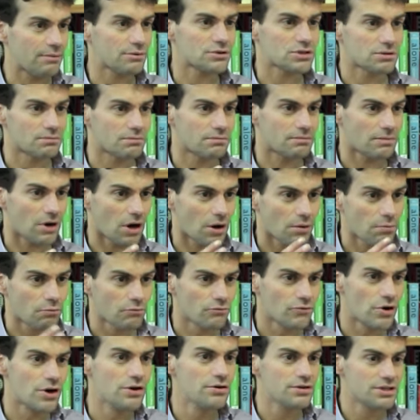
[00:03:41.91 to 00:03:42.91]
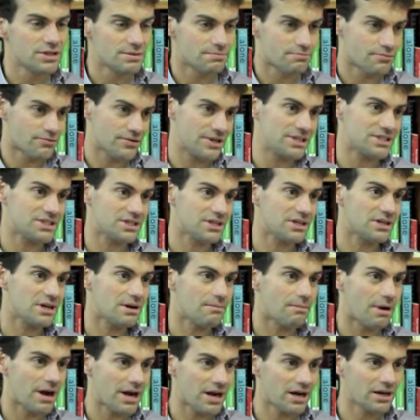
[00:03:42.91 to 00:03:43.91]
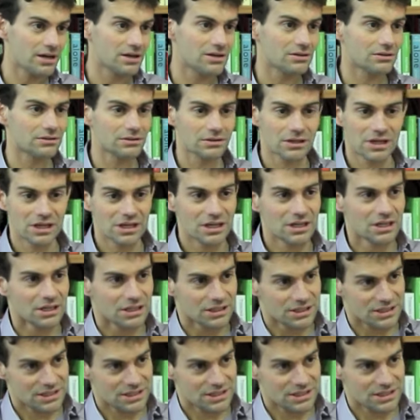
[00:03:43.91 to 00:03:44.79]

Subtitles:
I was en route to prison, and my uncle